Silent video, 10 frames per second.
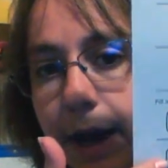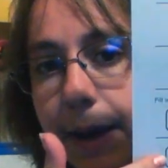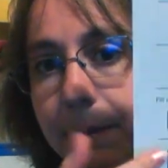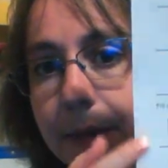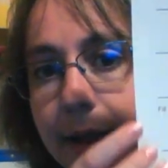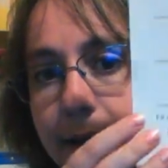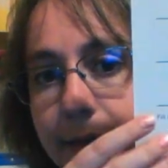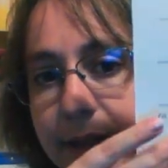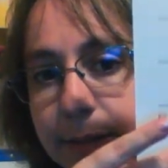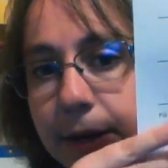Okay,
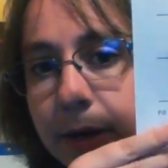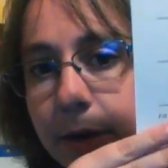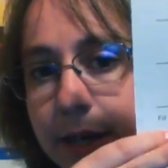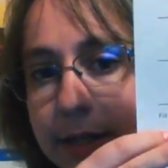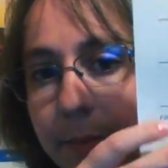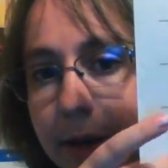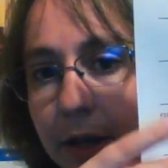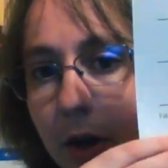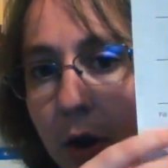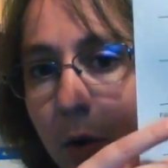this one you get to
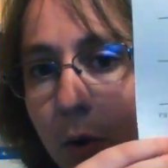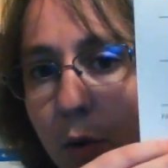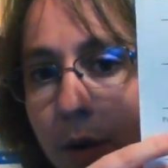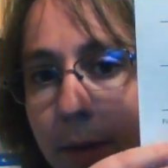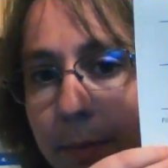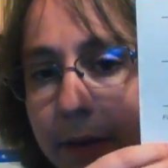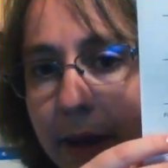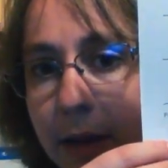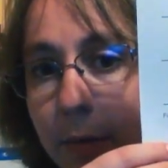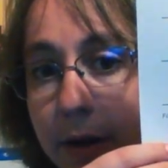pick your own number
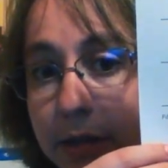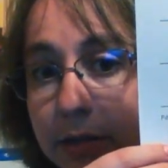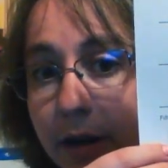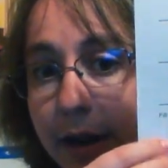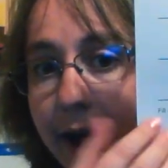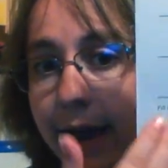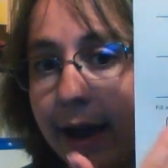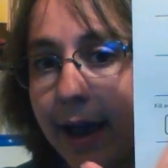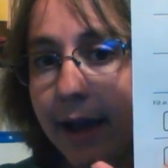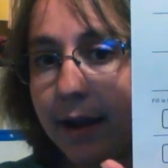that you want to start at
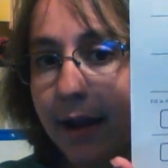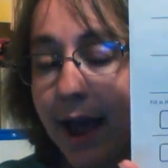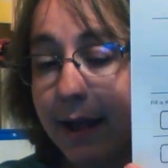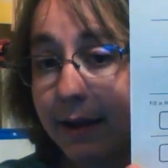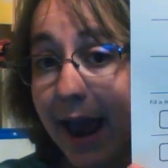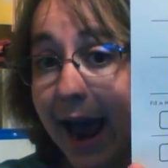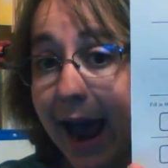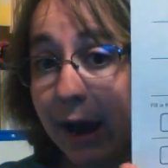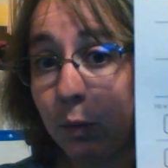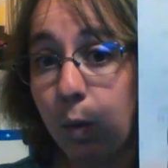and
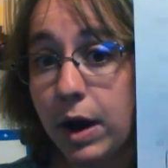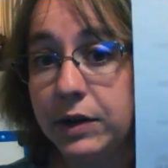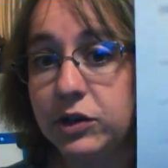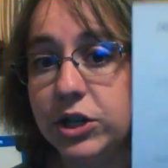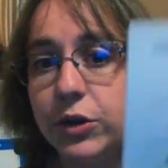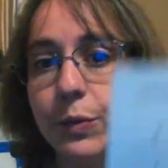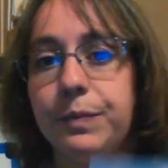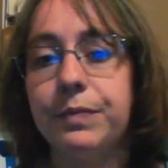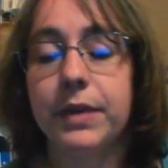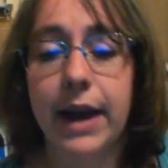add 1 to.
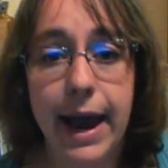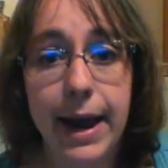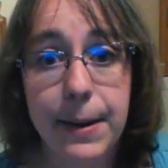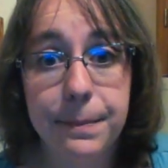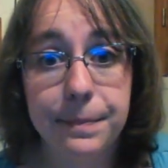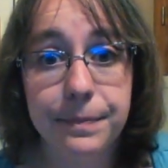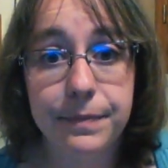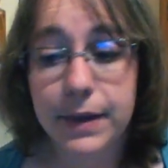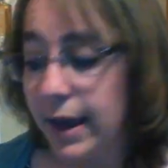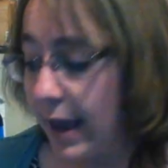Okay,
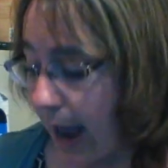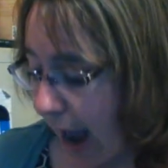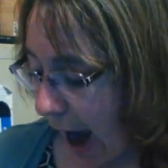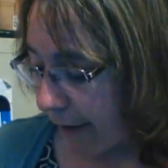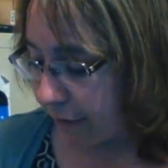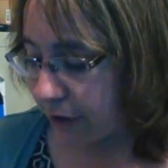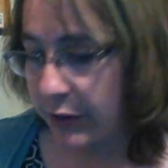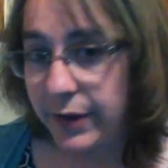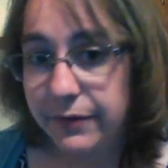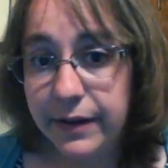after
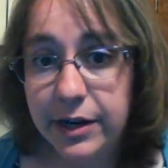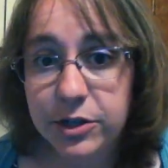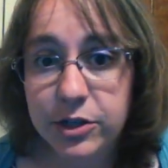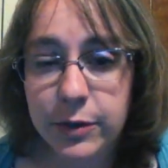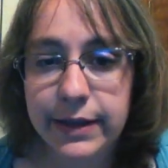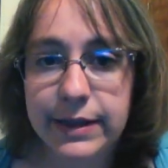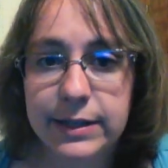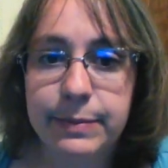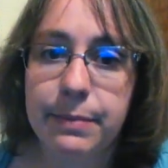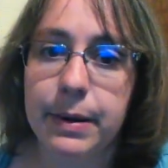you have finished doing
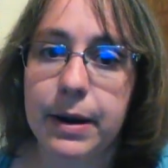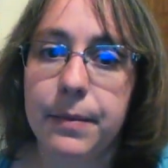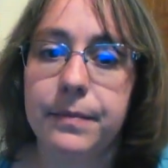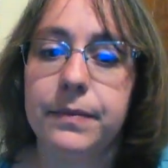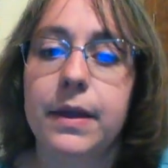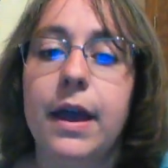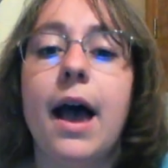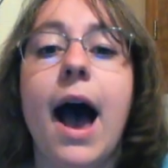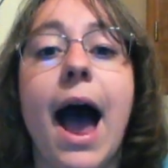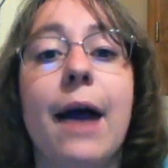this paper,
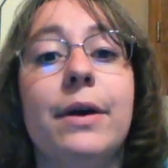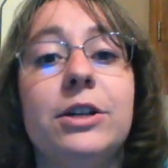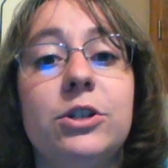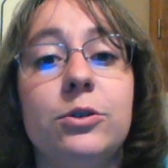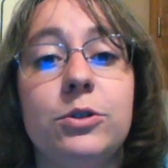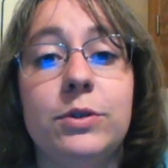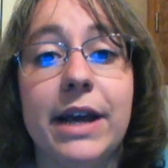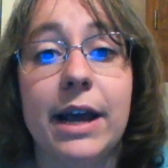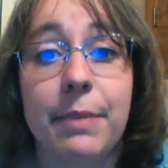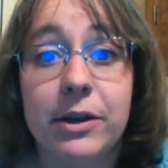I want you to
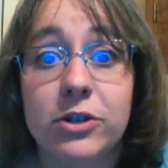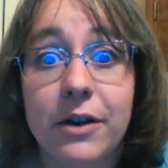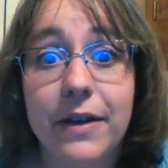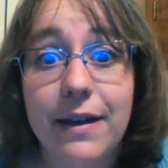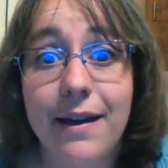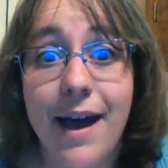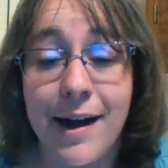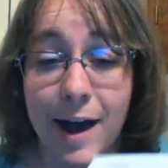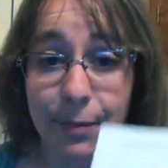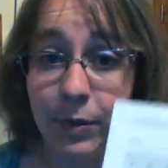take a picture of it
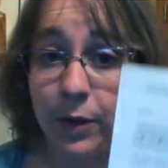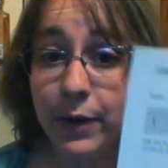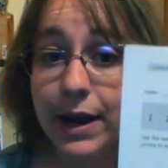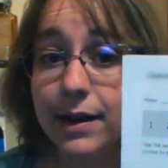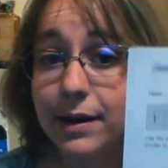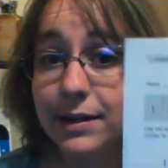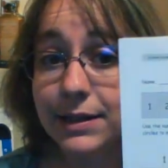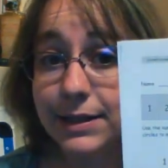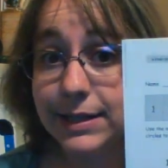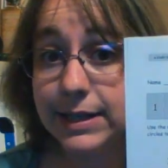and upload it
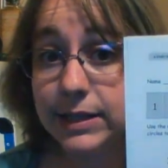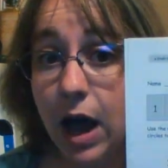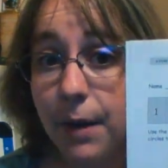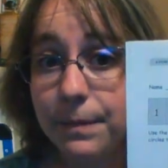to Seesaw.